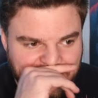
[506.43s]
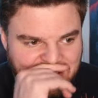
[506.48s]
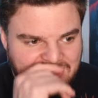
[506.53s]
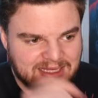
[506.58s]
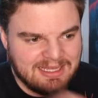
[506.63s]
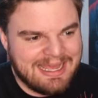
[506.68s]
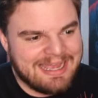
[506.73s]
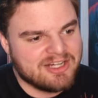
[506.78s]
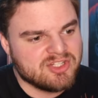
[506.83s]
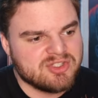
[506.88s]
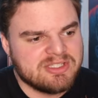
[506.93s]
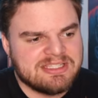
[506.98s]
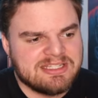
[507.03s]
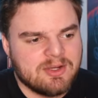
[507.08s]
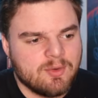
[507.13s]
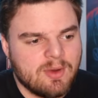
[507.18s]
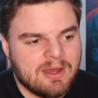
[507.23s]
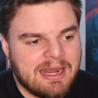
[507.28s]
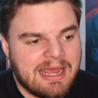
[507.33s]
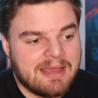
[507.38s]
Actually, you
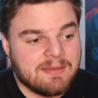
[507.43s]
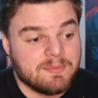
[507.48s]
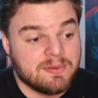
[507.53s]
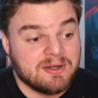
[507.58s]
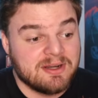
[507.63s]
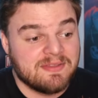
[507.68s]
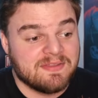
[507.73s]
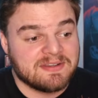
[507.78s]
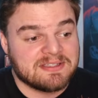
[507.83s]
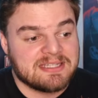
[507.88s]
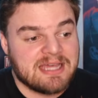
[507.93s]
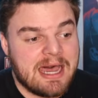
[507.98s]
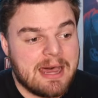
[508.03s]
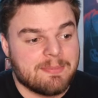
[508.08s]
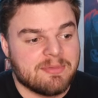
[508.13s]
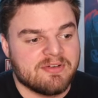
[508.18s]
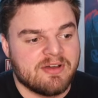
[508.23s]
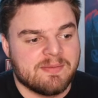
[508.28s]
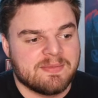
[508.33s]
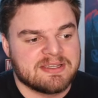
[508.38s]
know what? I'd put it at the
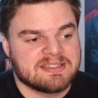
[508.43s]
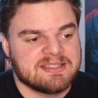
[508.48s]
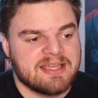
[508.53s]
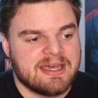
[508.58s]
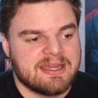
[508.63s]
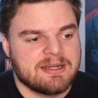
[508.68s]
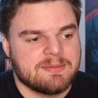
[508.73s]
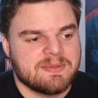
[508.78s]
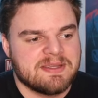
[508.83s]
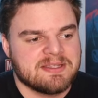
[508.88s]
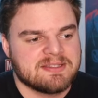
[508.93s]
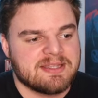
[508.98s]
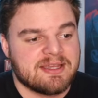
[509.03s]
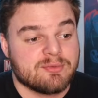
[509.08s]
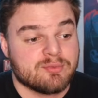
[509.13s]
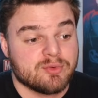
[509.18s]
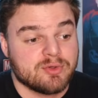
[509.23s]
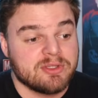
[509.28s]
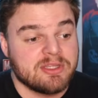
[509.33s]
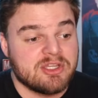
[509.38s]
top of I'm excited, because I
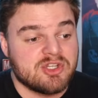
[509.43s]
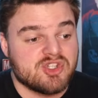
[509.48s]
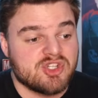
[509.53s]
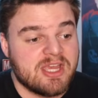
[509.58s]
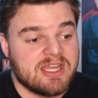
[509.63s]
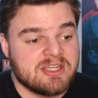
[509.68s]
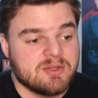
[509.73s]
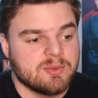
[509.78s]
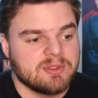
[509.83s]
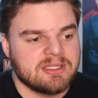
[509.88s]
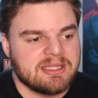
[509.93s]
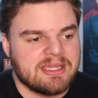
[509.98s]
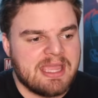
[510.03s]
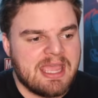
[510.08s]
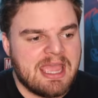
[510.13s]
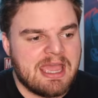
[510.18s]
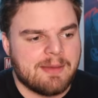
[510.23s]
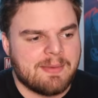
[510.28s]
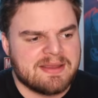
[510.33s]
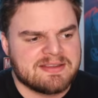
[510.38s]
really genuinely am.